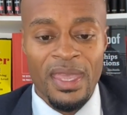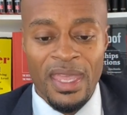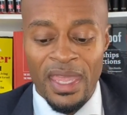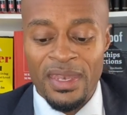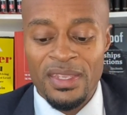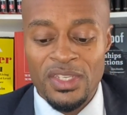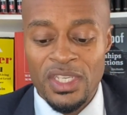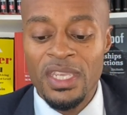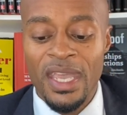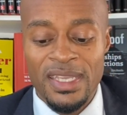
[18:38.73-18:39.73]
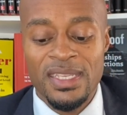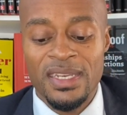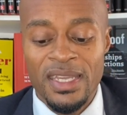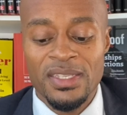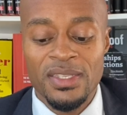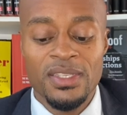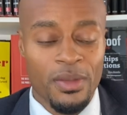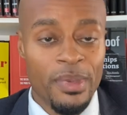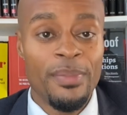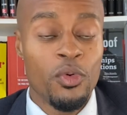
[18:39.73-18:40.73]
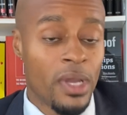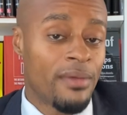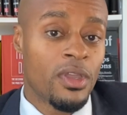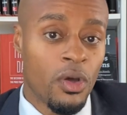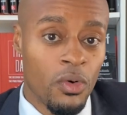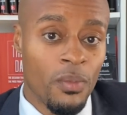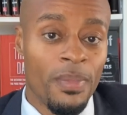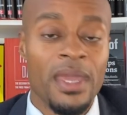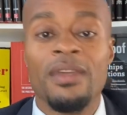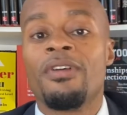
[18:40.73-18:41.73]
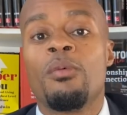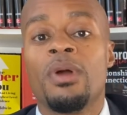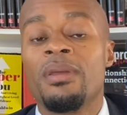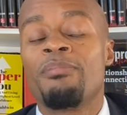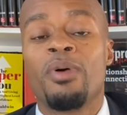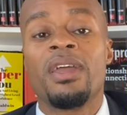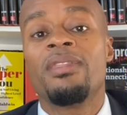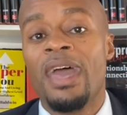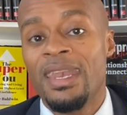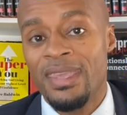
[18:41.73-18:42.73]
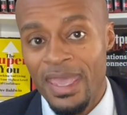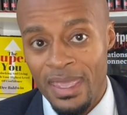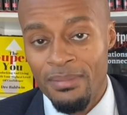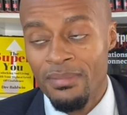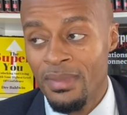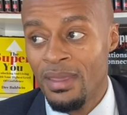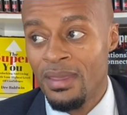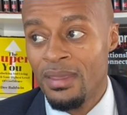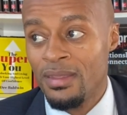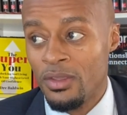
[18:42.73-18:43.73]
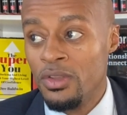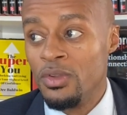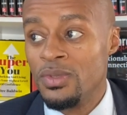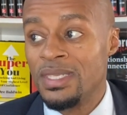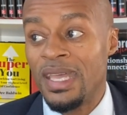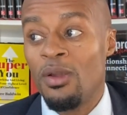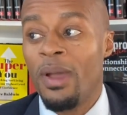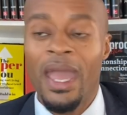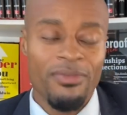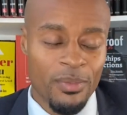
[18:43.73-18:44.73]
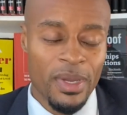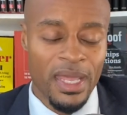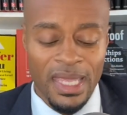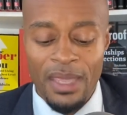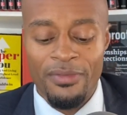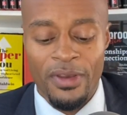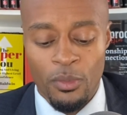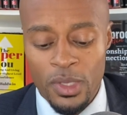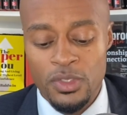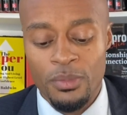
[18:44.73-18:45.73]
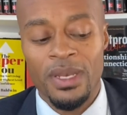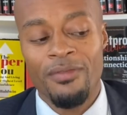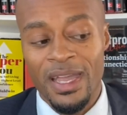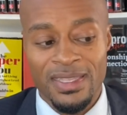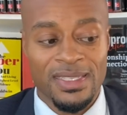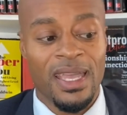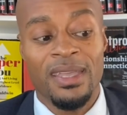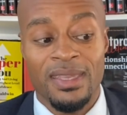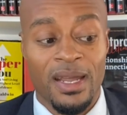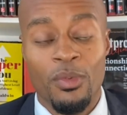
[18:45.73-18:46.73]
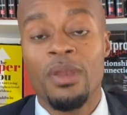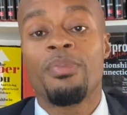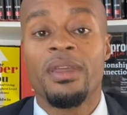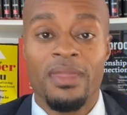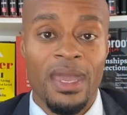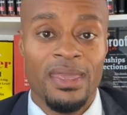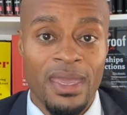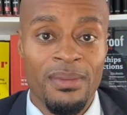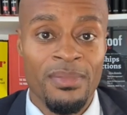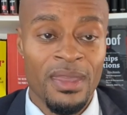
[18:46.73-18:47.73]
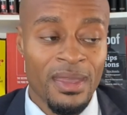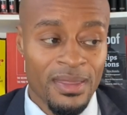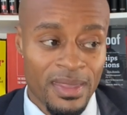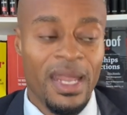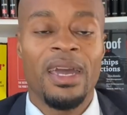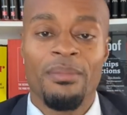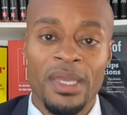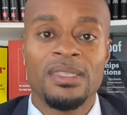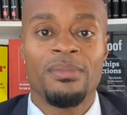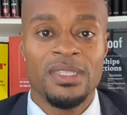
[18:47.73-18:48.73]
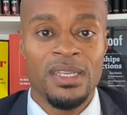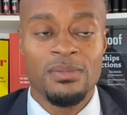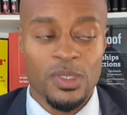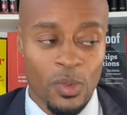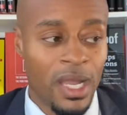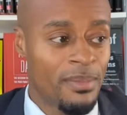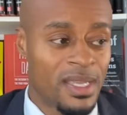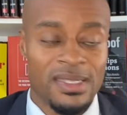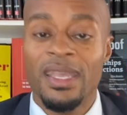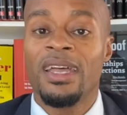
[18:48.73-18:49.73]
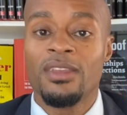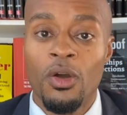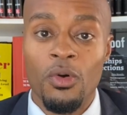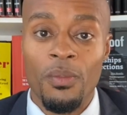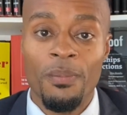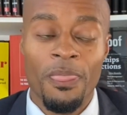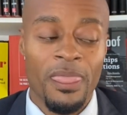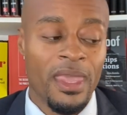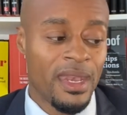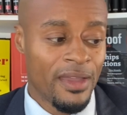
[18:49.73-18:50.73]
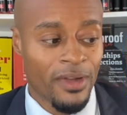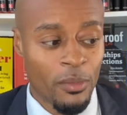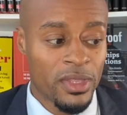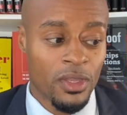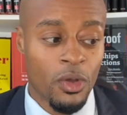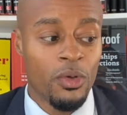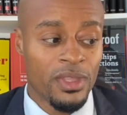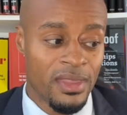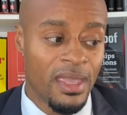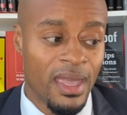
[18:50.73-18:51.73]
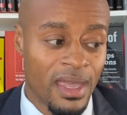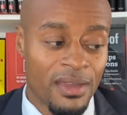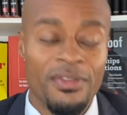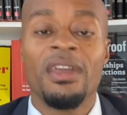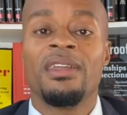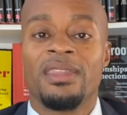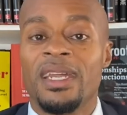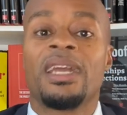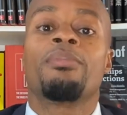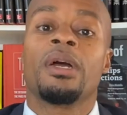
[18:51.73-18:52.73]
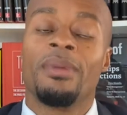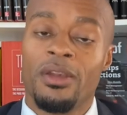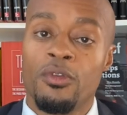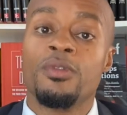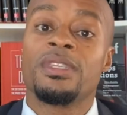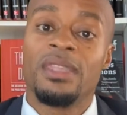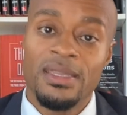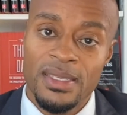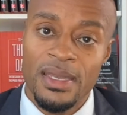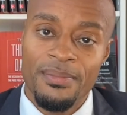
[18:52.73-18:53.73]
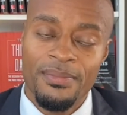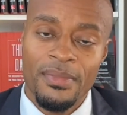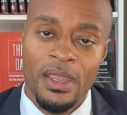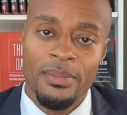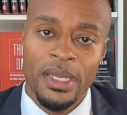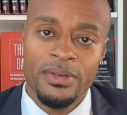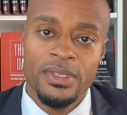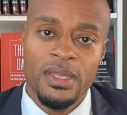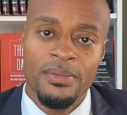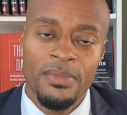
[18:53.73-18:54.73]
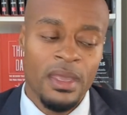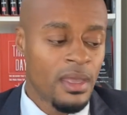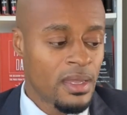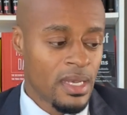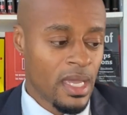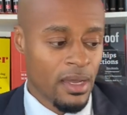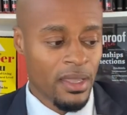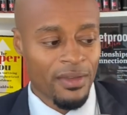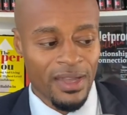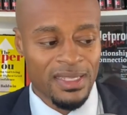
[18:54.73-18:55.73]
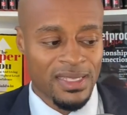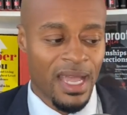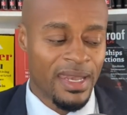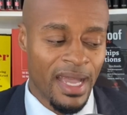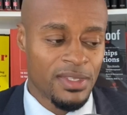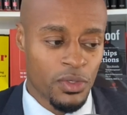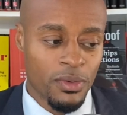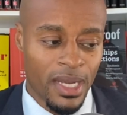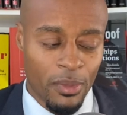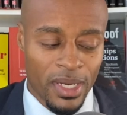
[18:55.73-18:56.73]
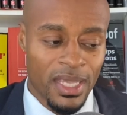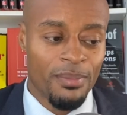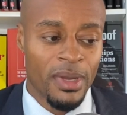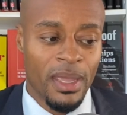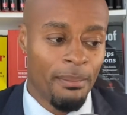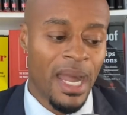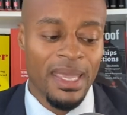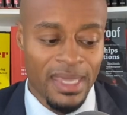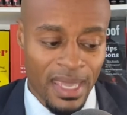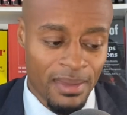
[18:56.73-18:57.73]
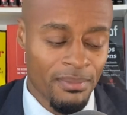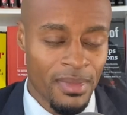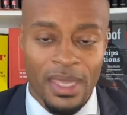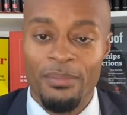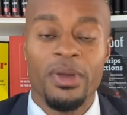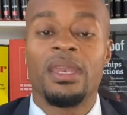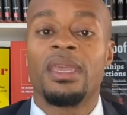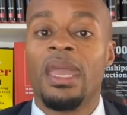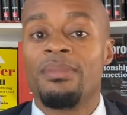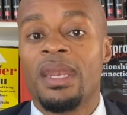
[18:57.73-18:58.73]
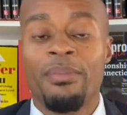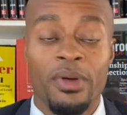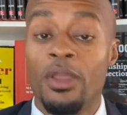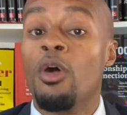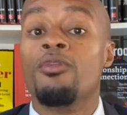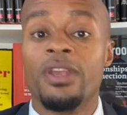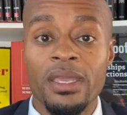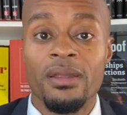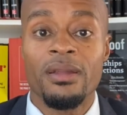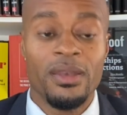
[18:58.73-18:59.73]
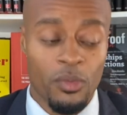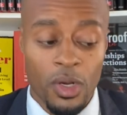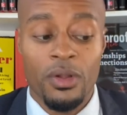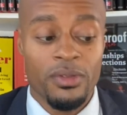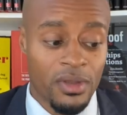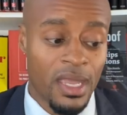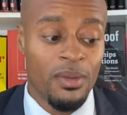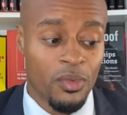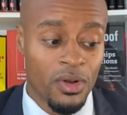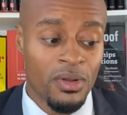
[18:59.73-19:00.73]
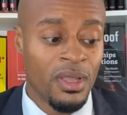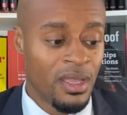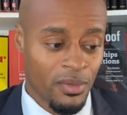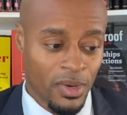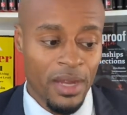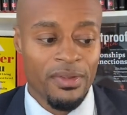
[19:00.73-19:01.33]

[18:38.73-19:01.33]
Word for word: And she has connections to the people who have the gold. And if I want to play that game, good news is I don't have to play that game if I don't want to. But if I decide that I want to play that game, then I got to make some adjustments. Why? Because they got the gold. And if I want the gold that they have, then I got to play by the rules that they set. Everybody understand? Now, if I decide not to and I want to keep playing my game and play the game that I play over here in the Work On Your Game world, where